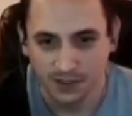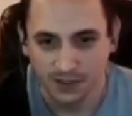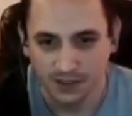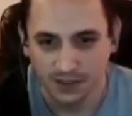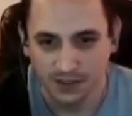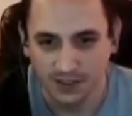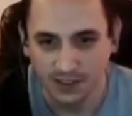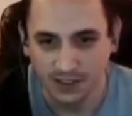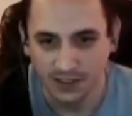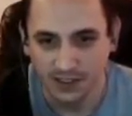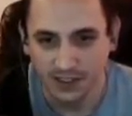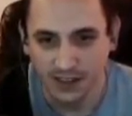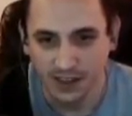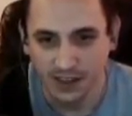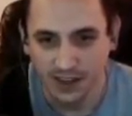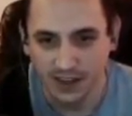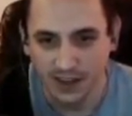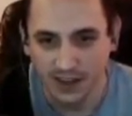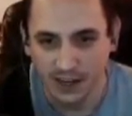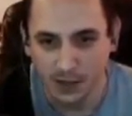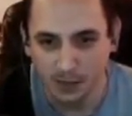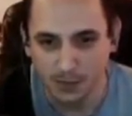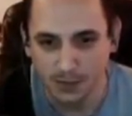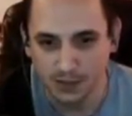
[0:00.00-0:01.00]
The
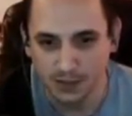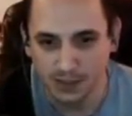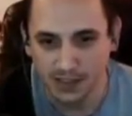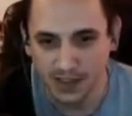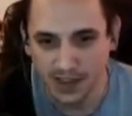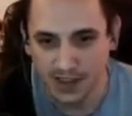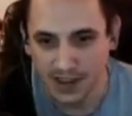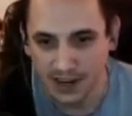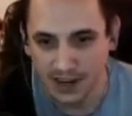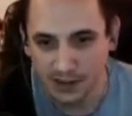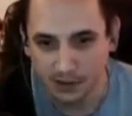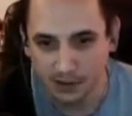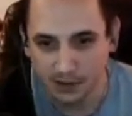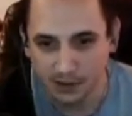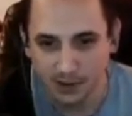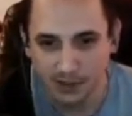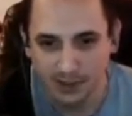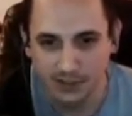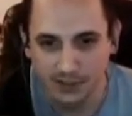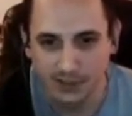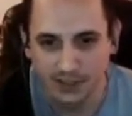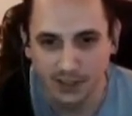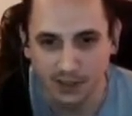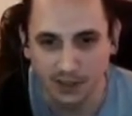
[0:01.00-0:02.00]
any percent category
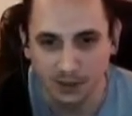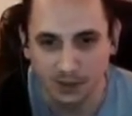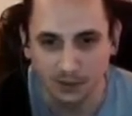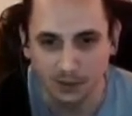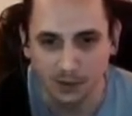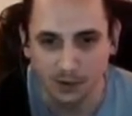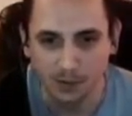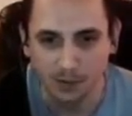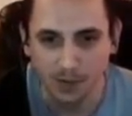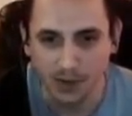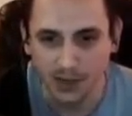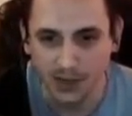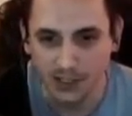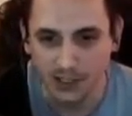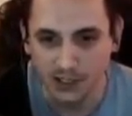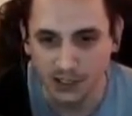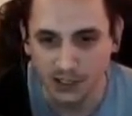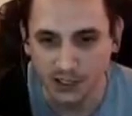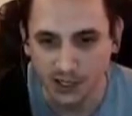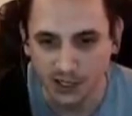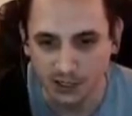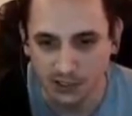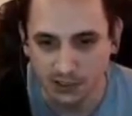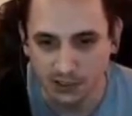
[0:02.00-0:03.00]
has gone over many
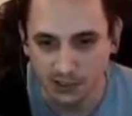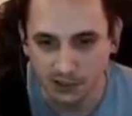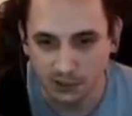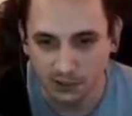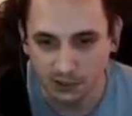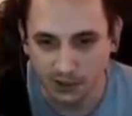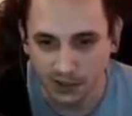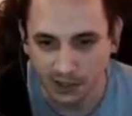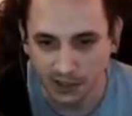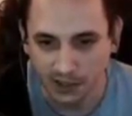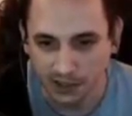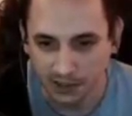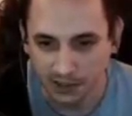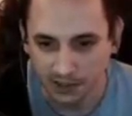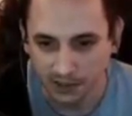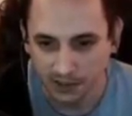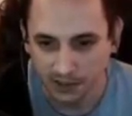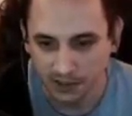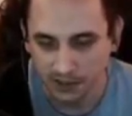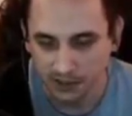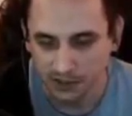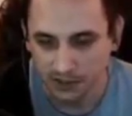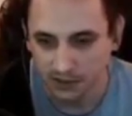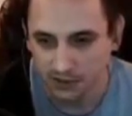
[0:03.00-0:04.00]
changes over the
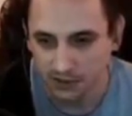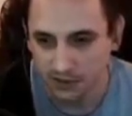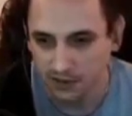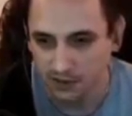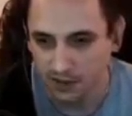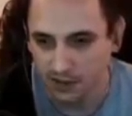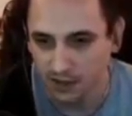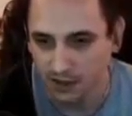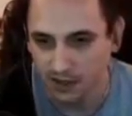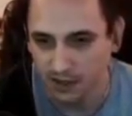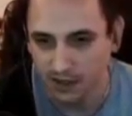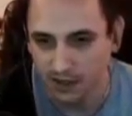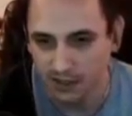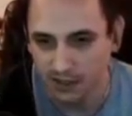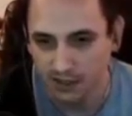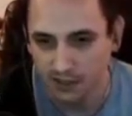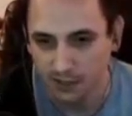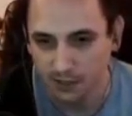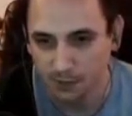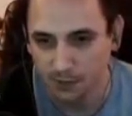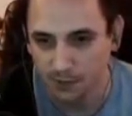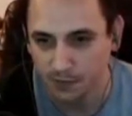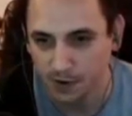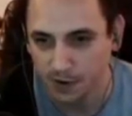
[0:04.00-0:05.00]
years,
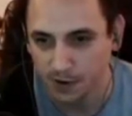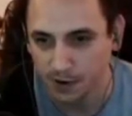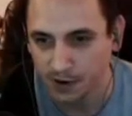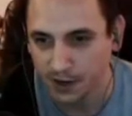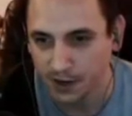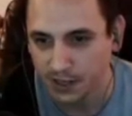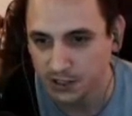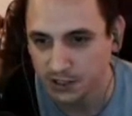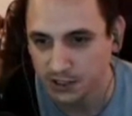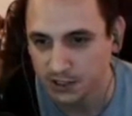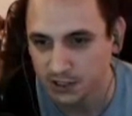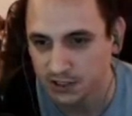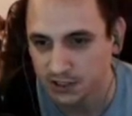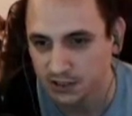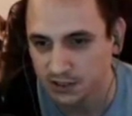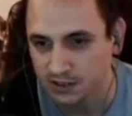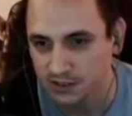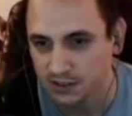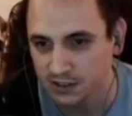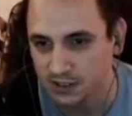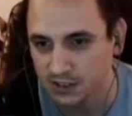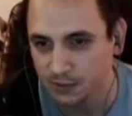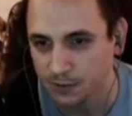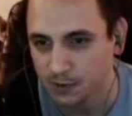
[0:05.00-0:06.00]
different
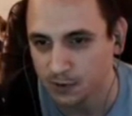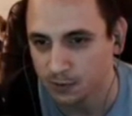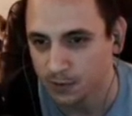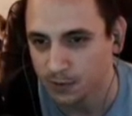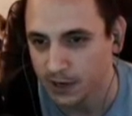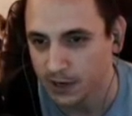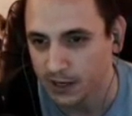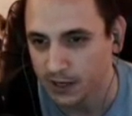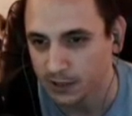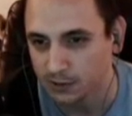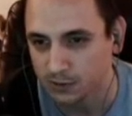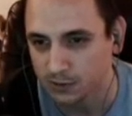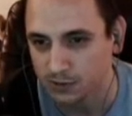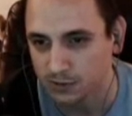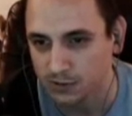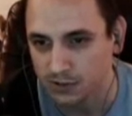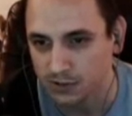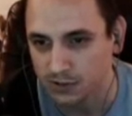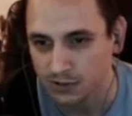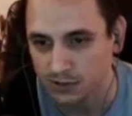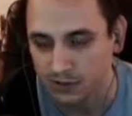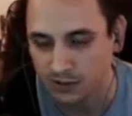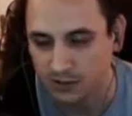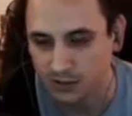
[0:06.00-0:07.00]
variations, different
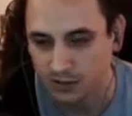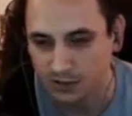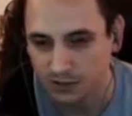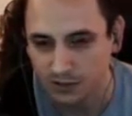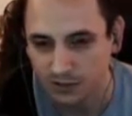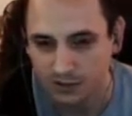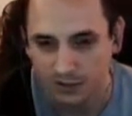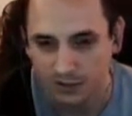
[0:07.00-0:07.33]
routes,